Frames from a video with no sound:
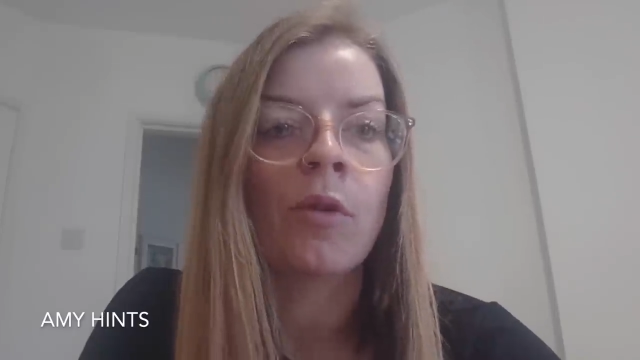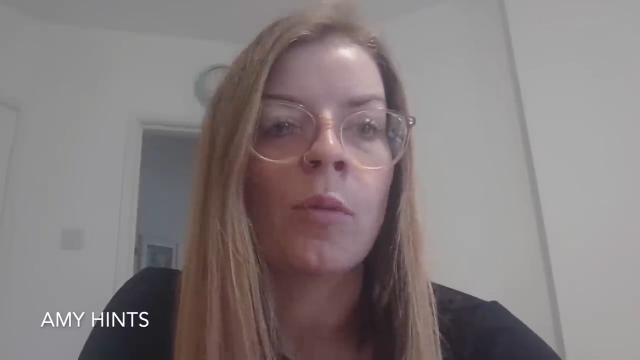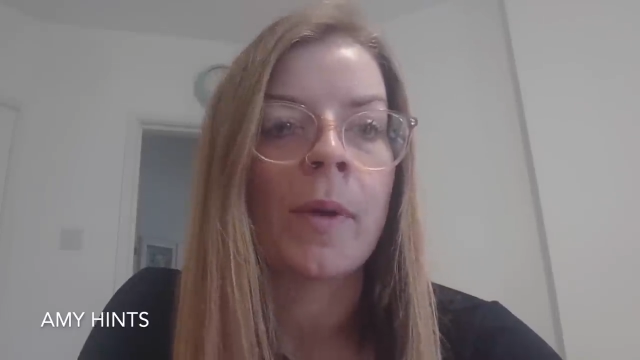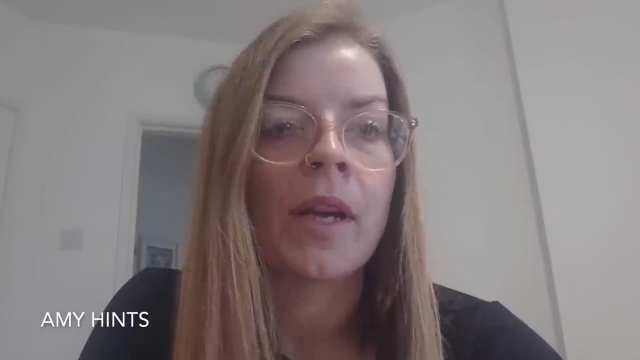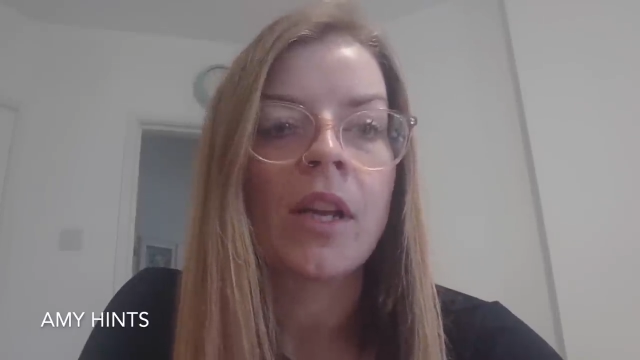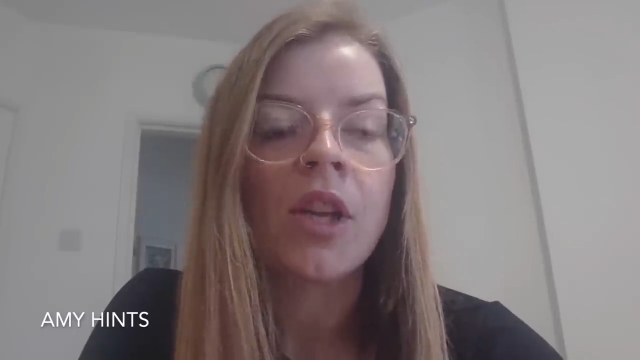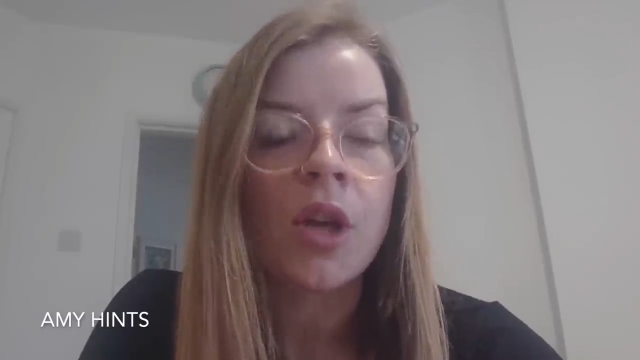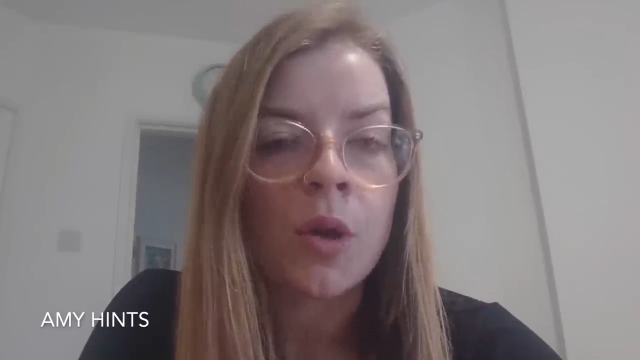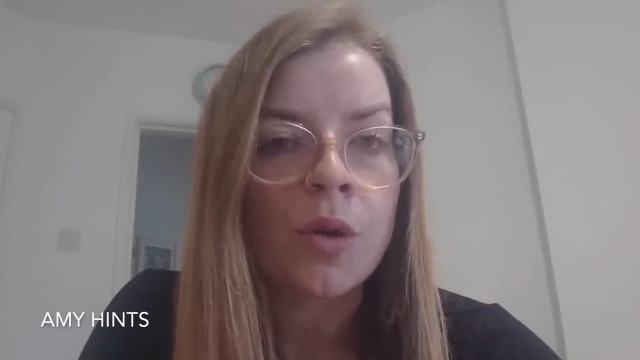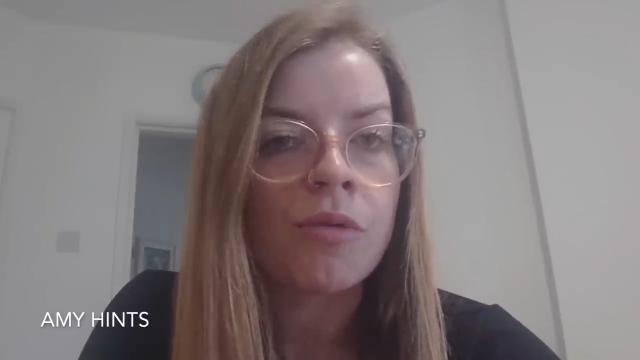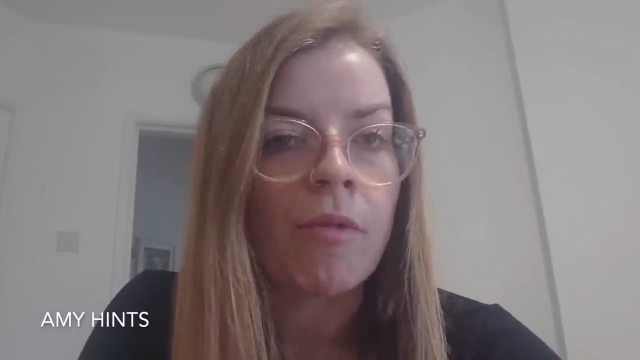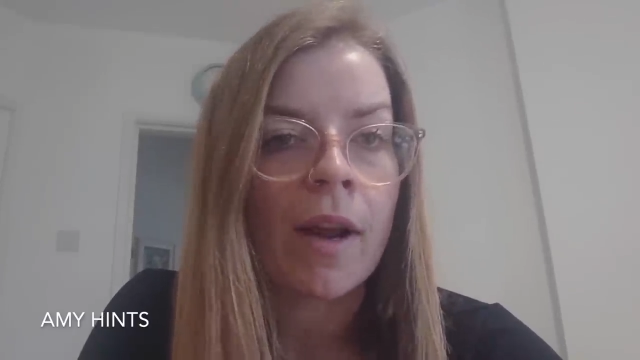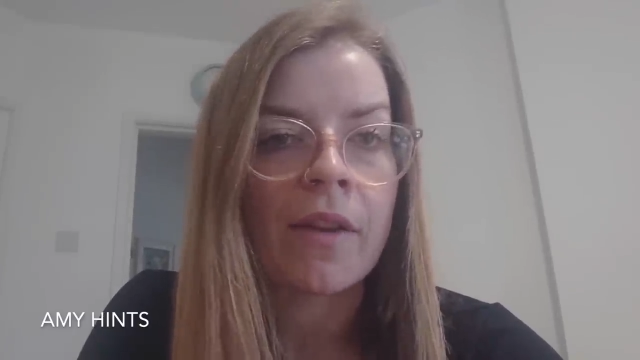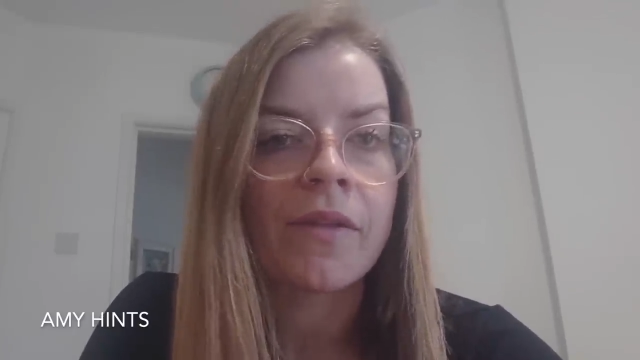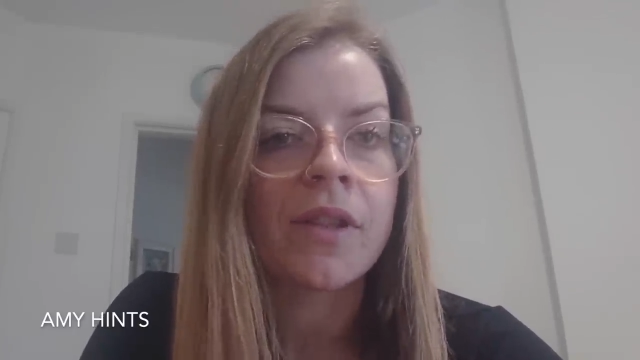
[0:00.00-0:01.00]
been a huge
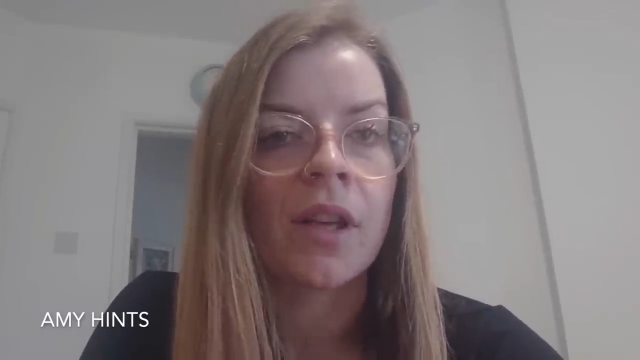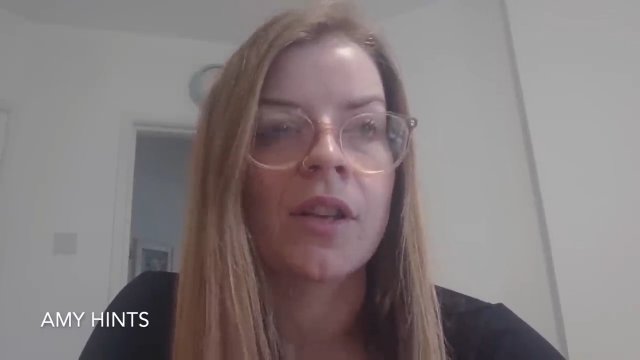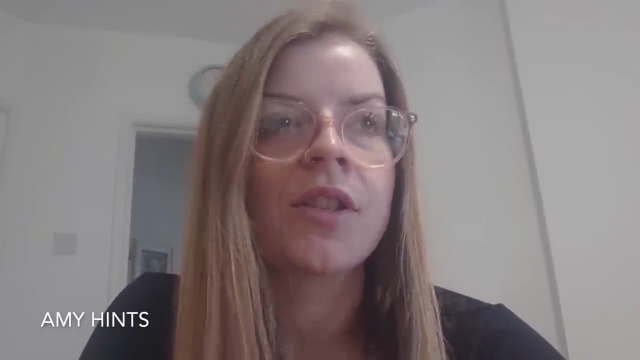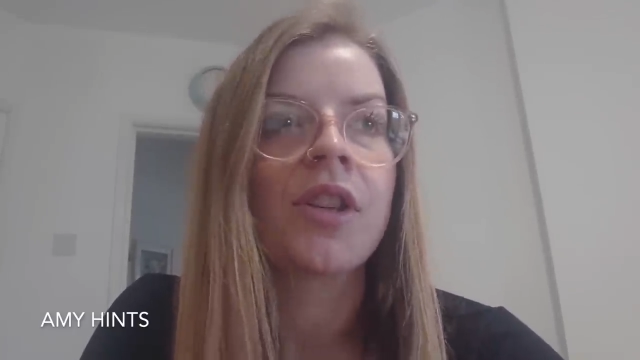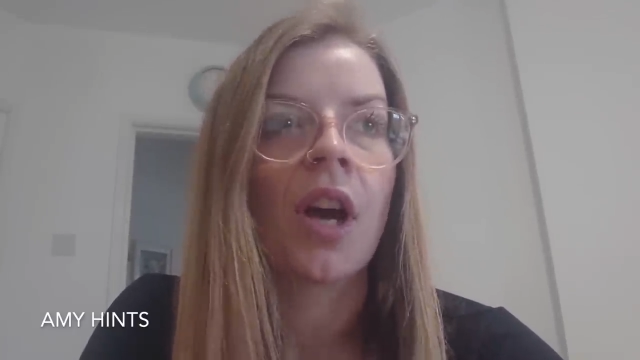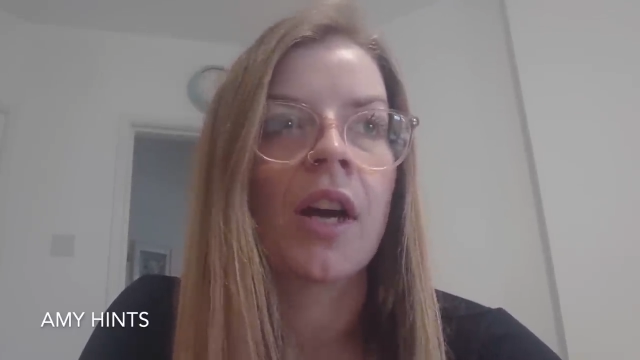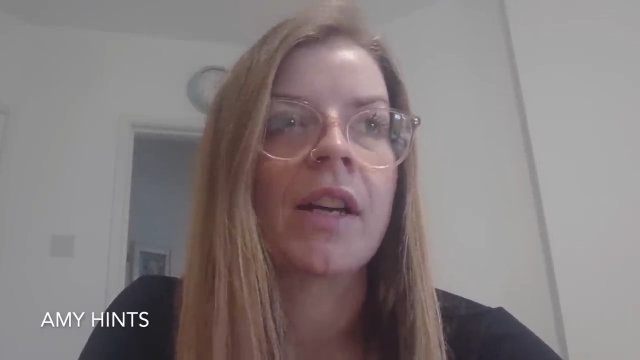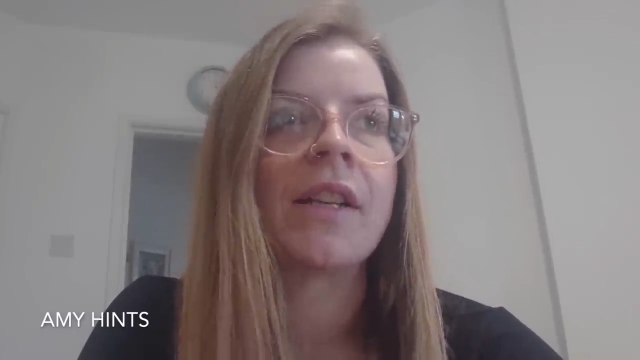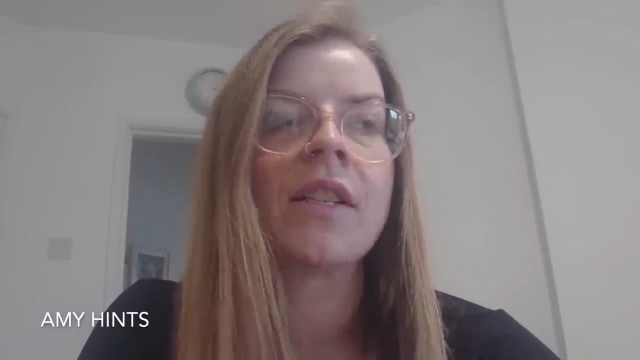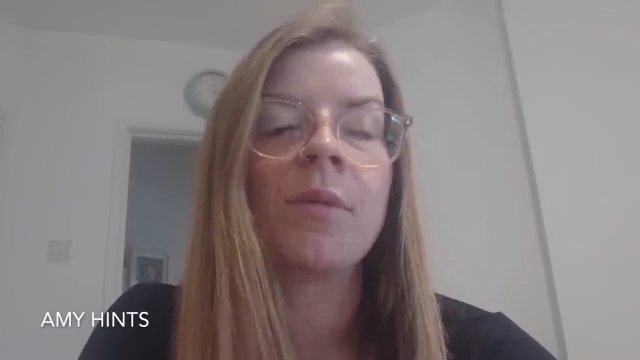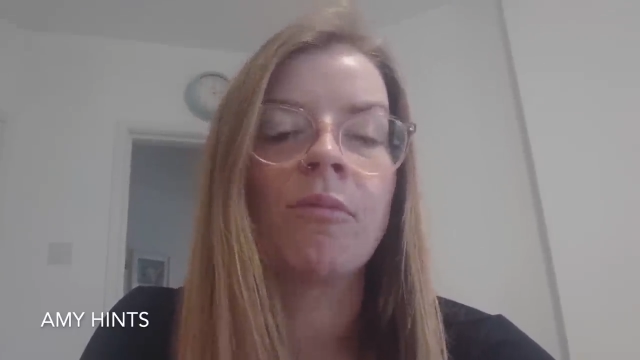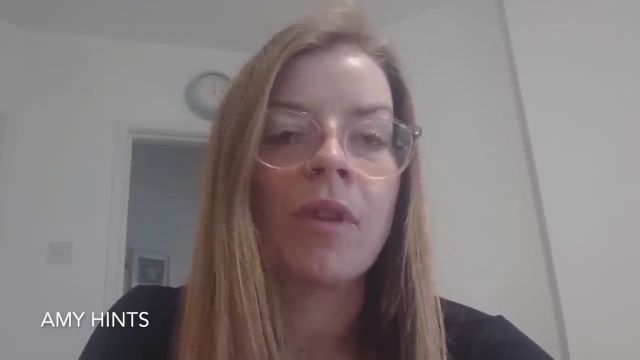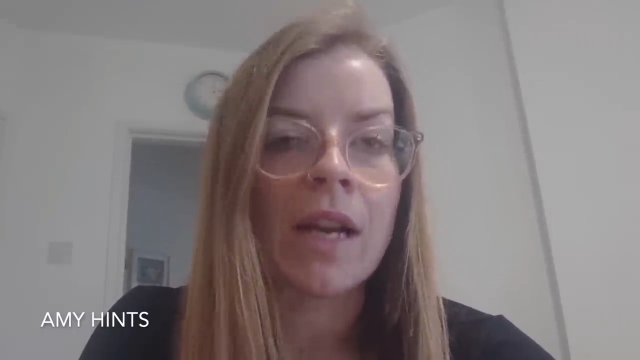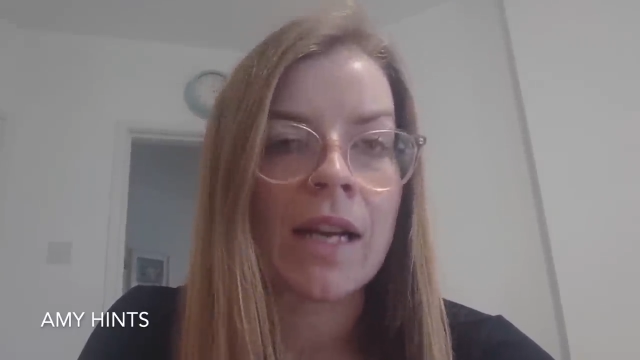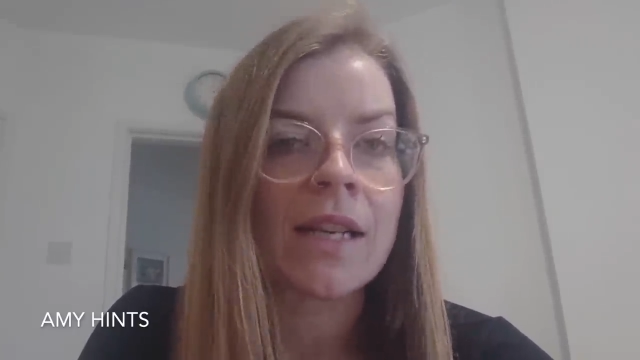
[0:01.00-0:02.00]
ray of sunshine in some
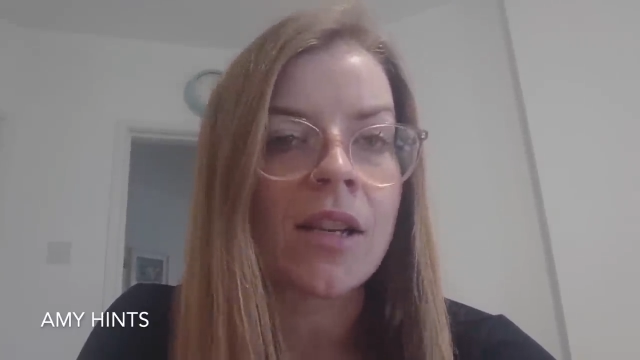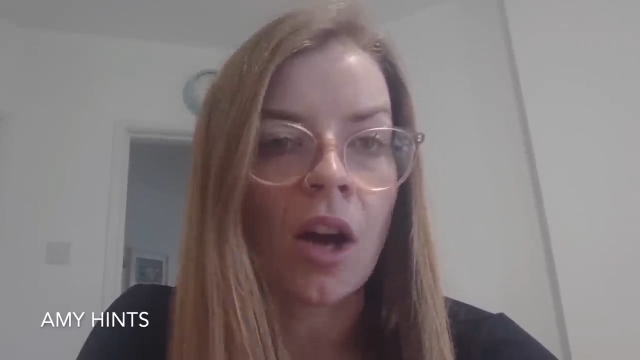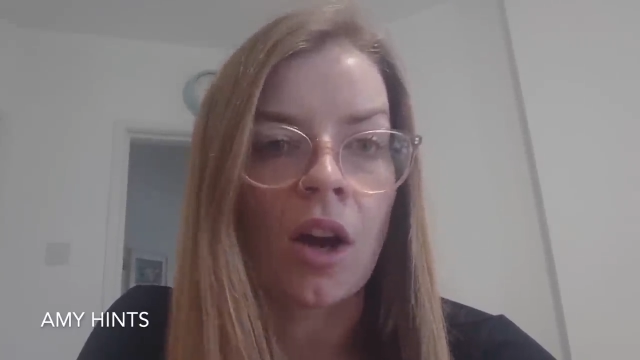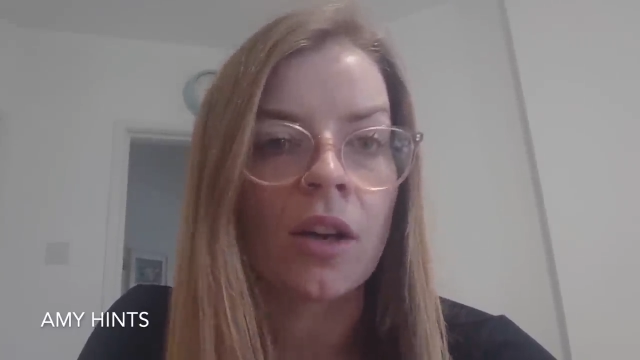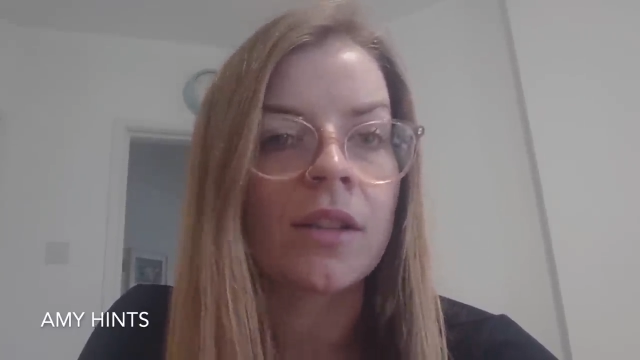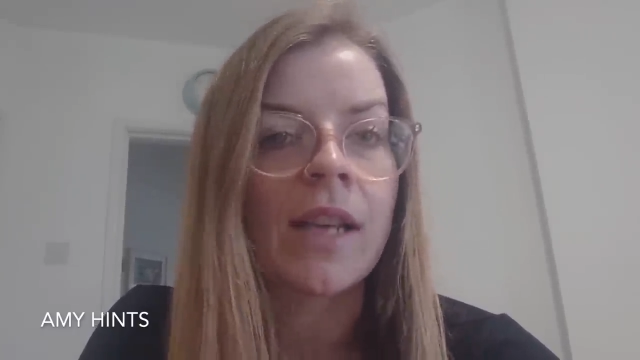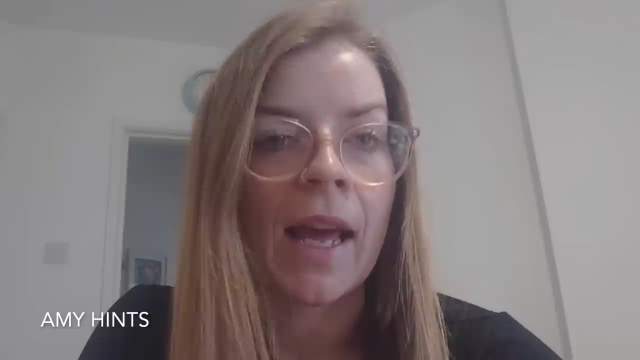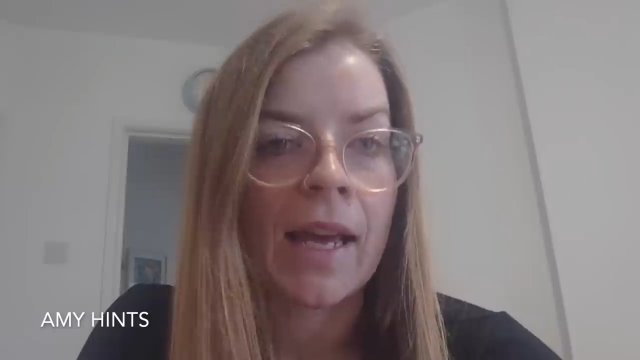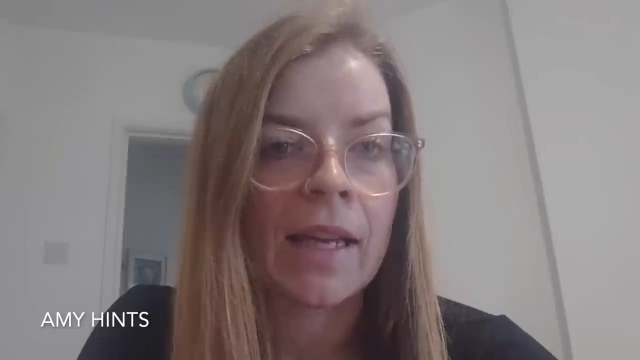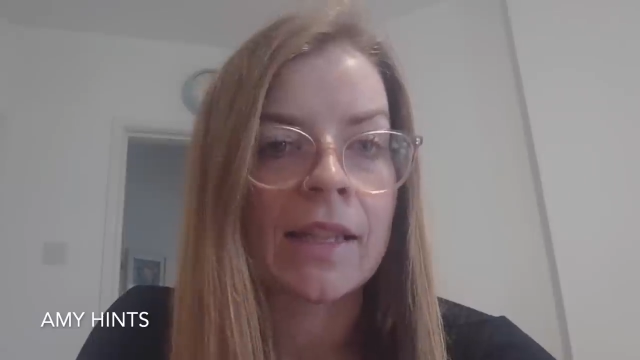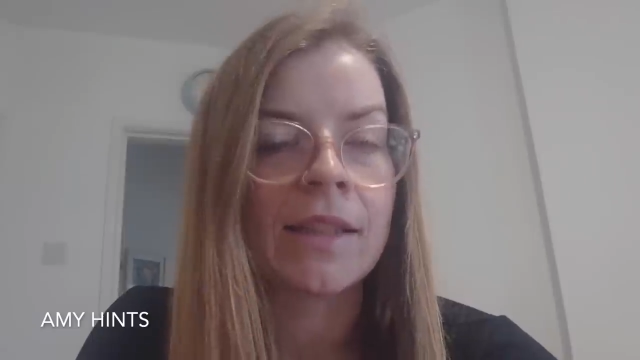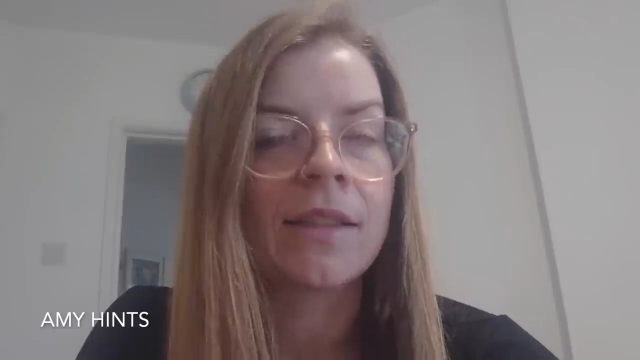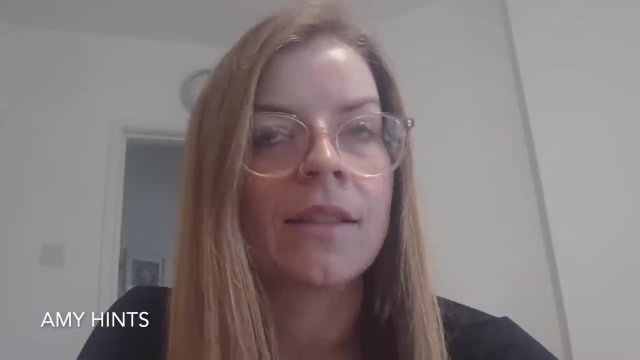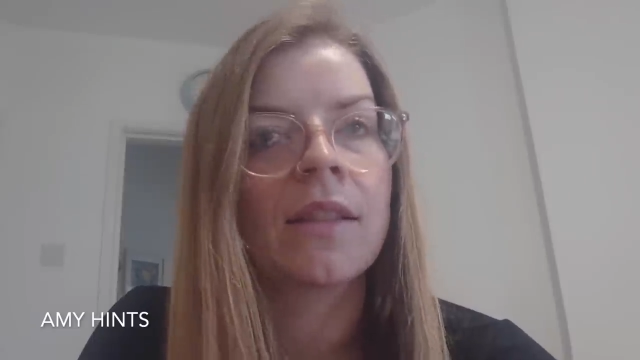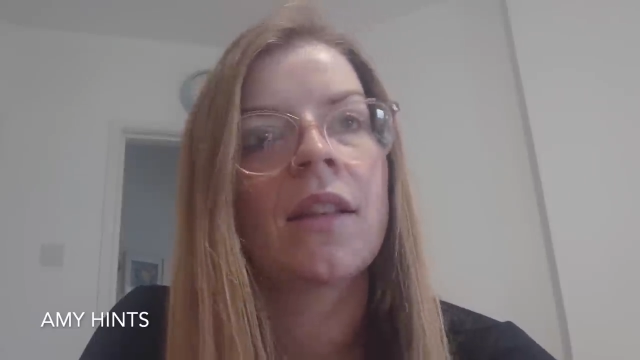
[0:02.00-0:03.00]
really dark
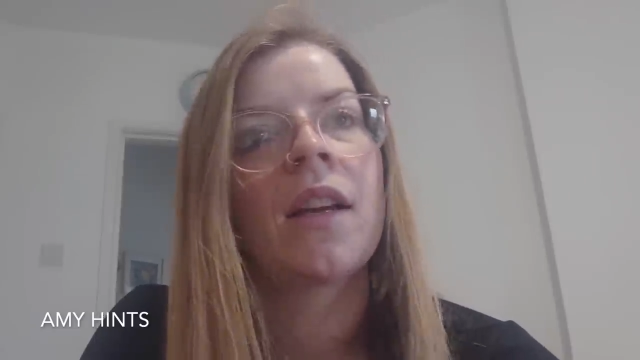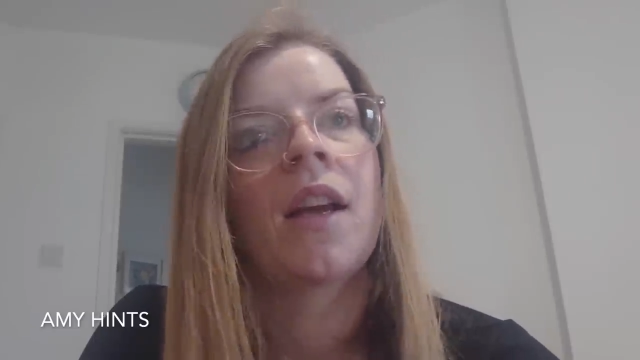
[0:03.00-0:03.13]
days